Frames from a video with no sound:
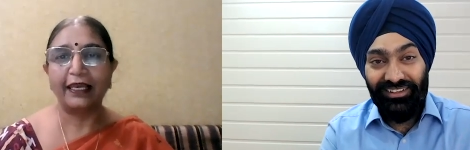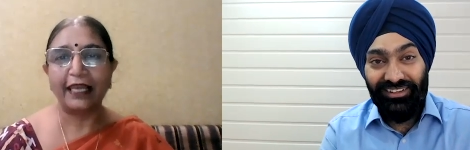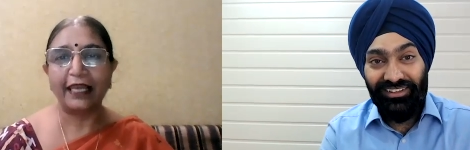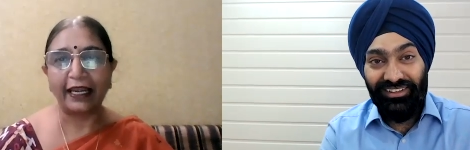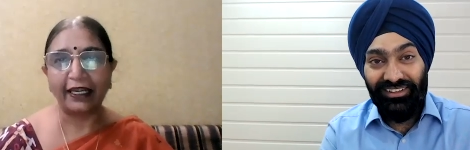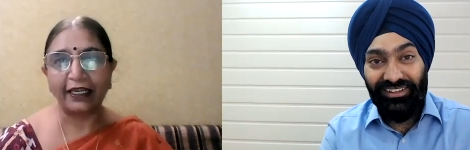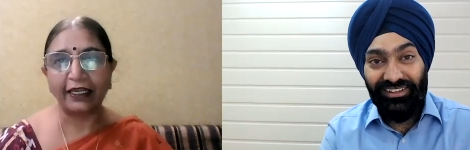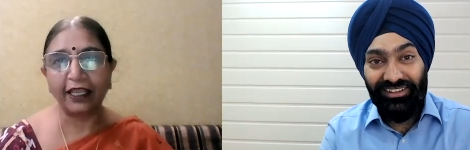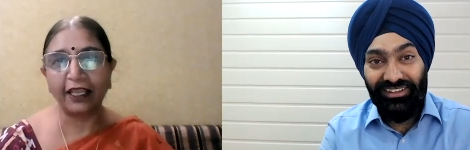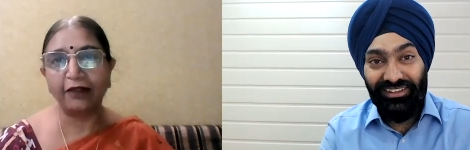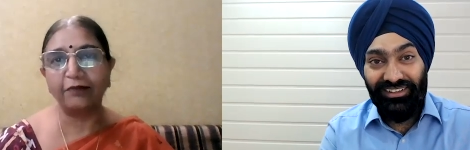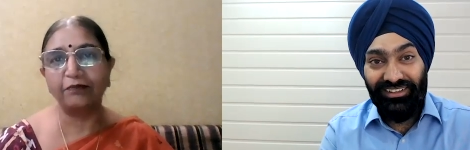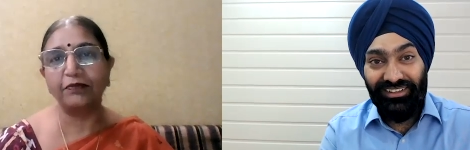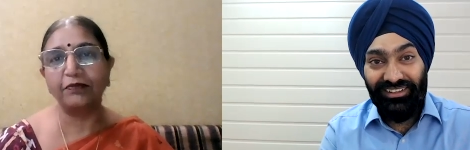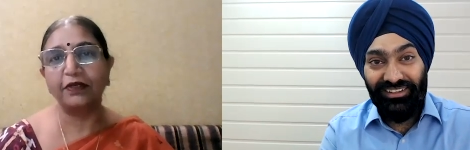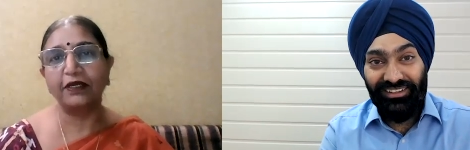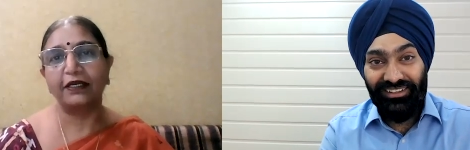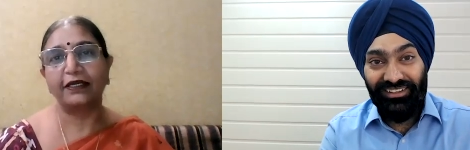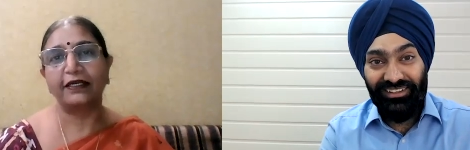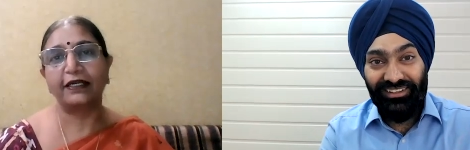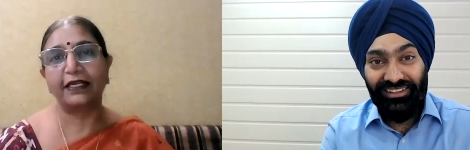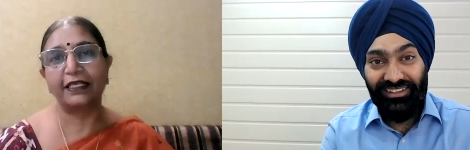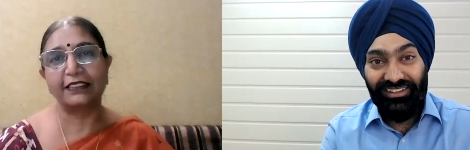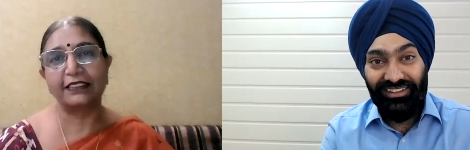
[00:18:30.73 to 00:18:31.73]
Speaker 1: let him
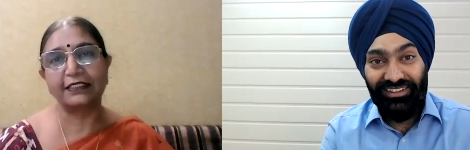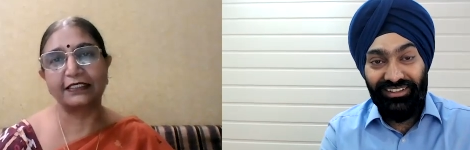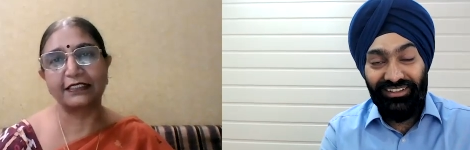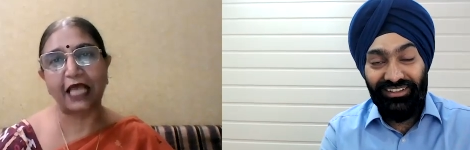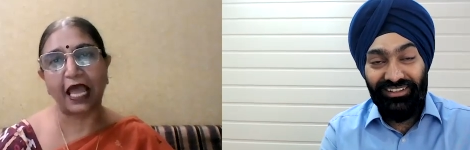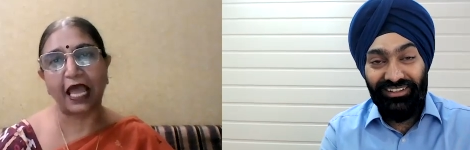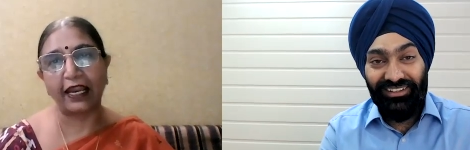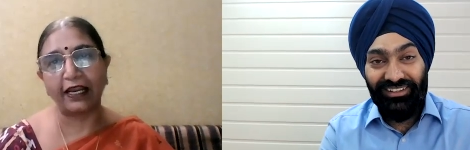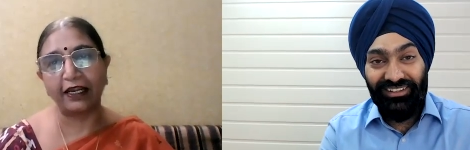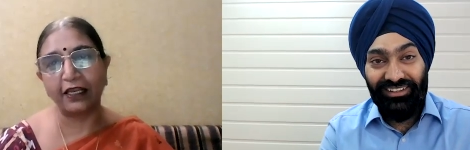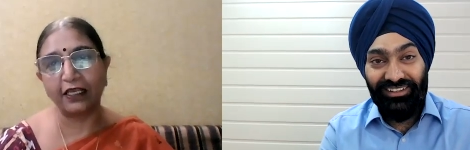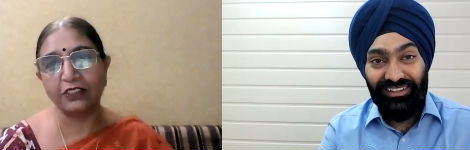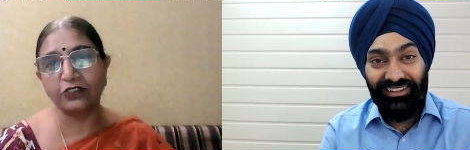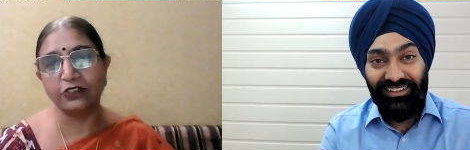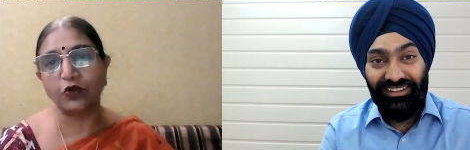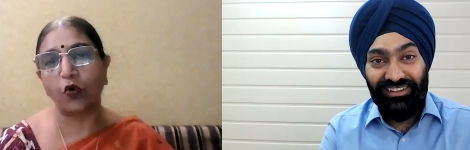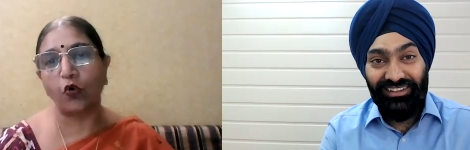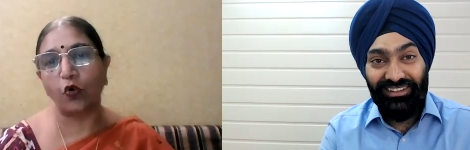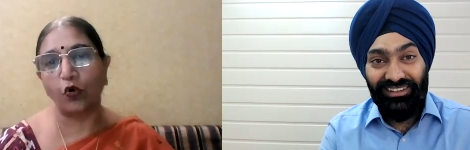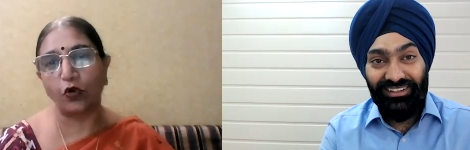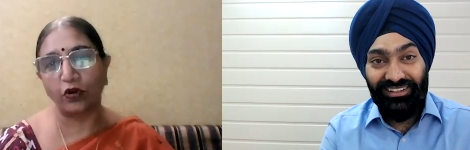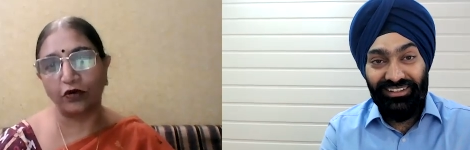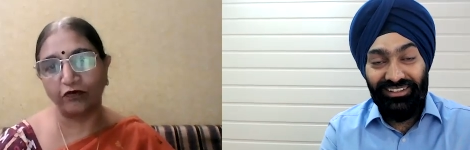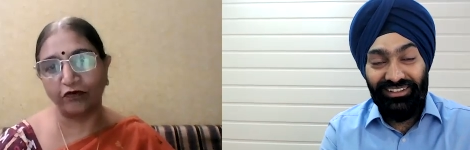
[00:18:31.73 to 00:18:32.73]
decide his
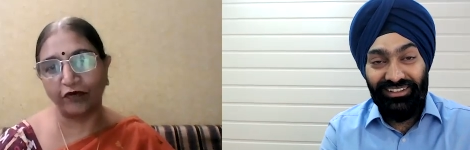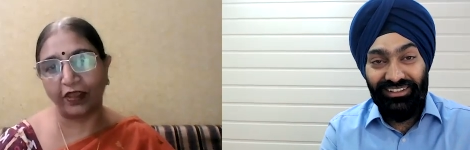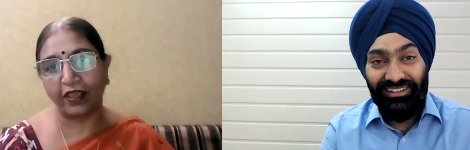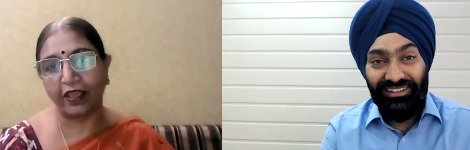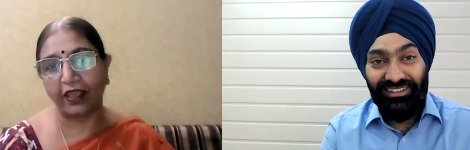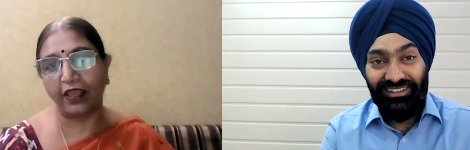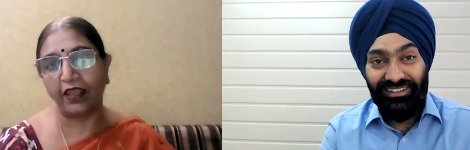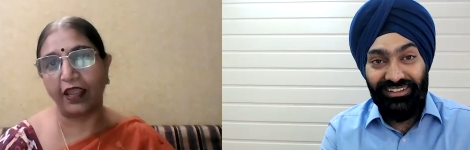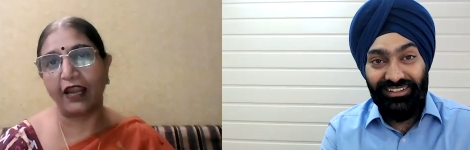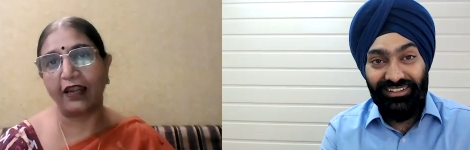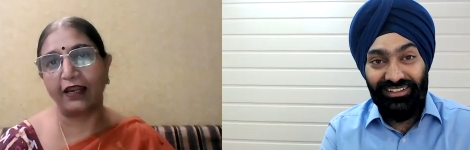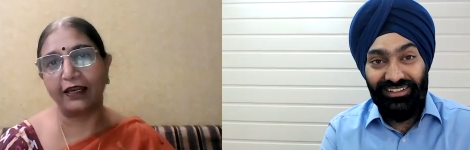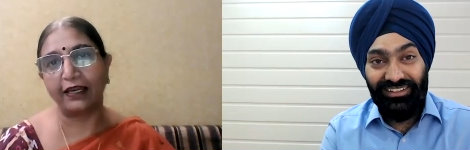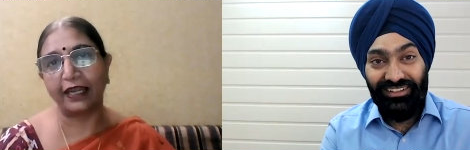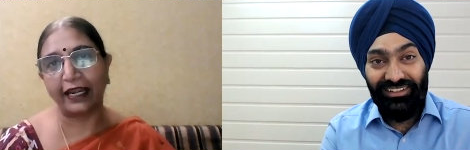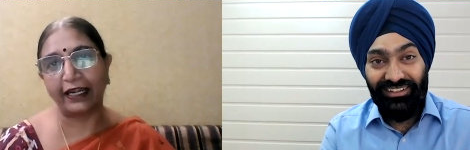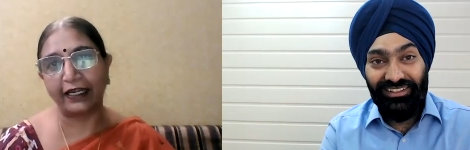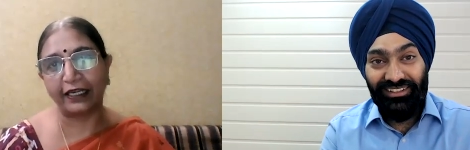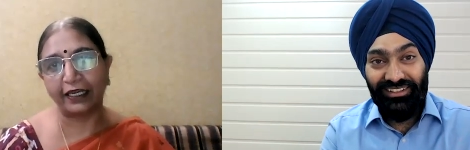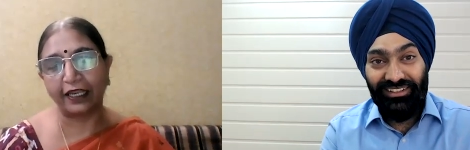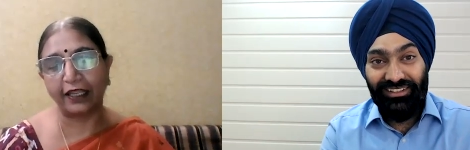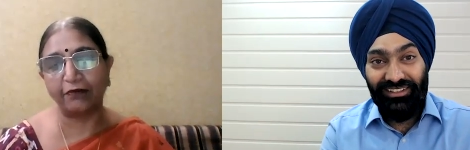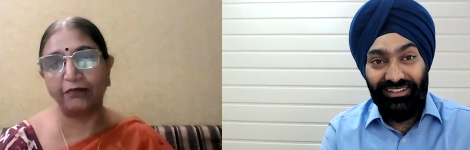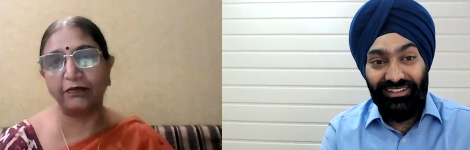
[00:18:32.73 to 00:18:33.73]
own way and let
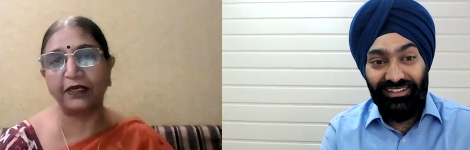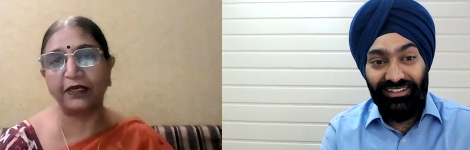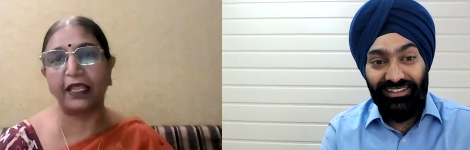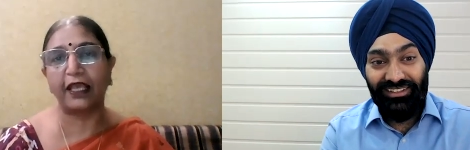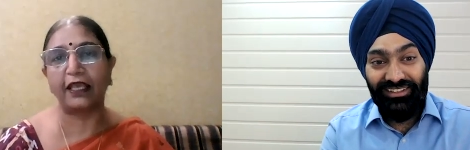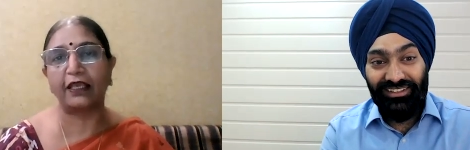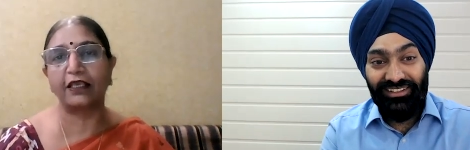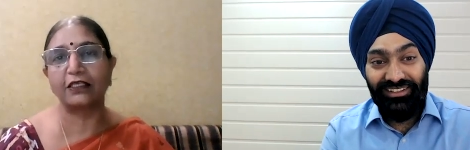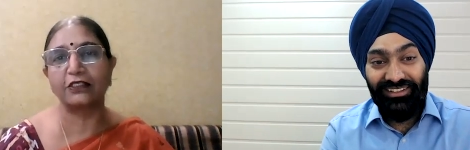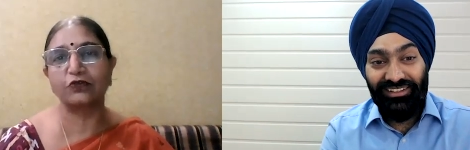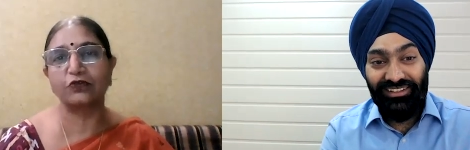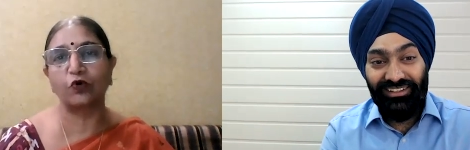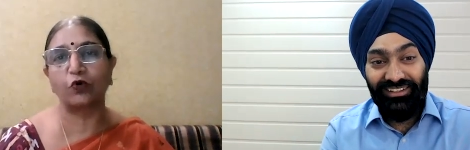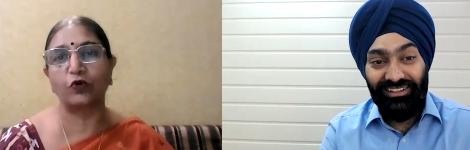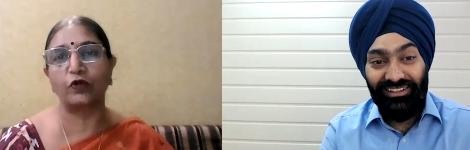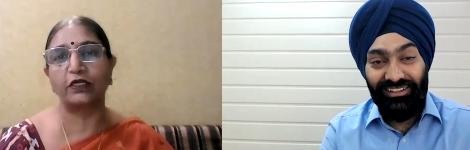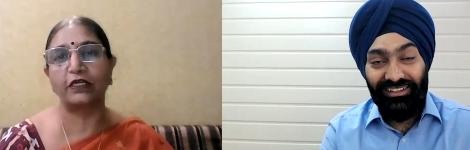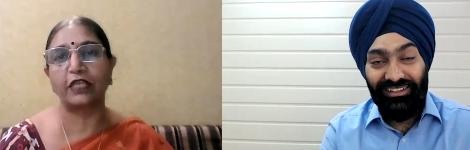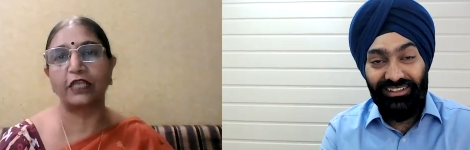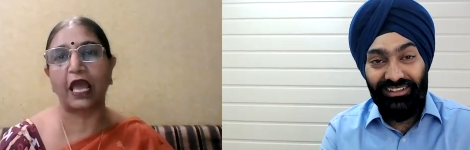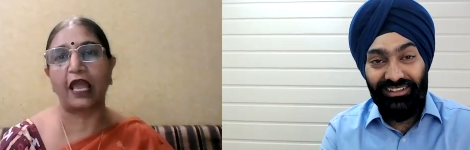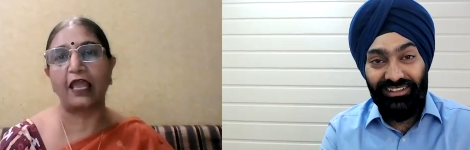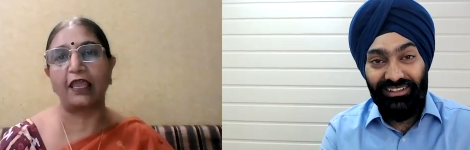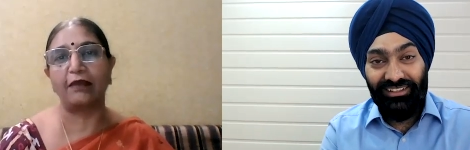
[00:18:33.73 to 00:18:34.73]
him take his own
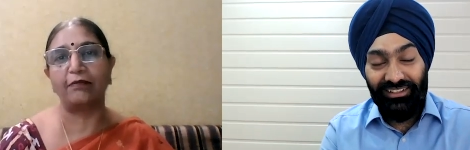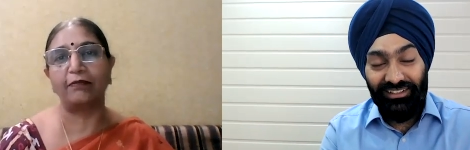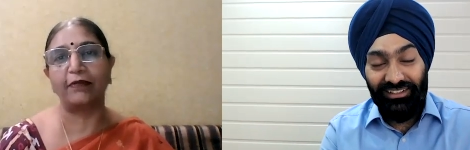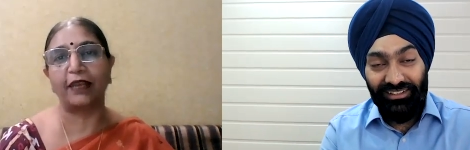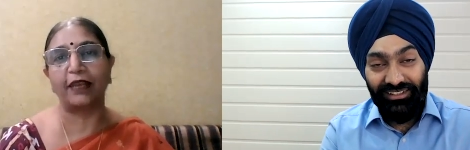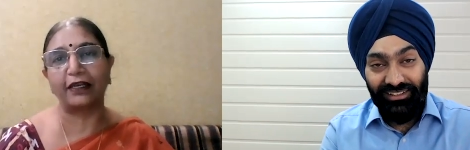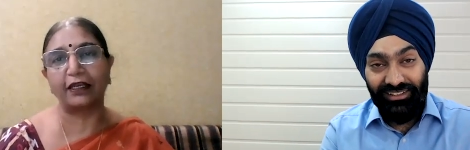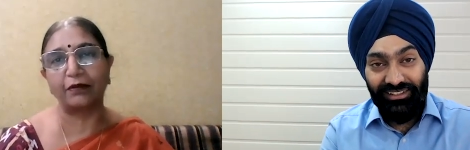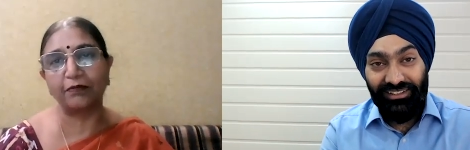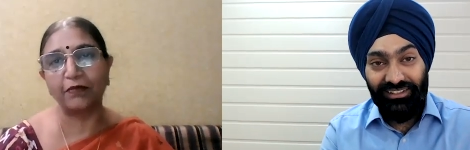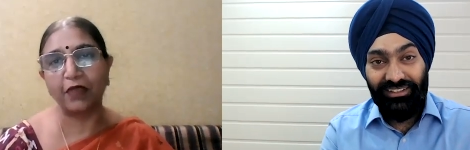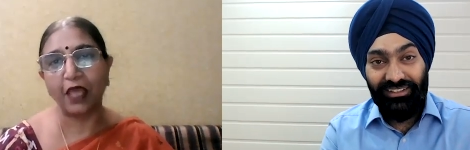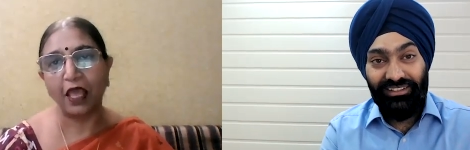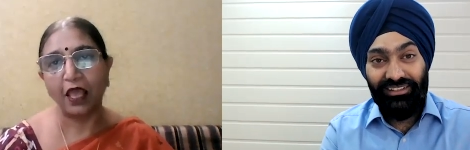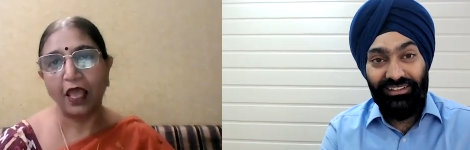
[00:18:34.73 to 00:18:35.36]
time let him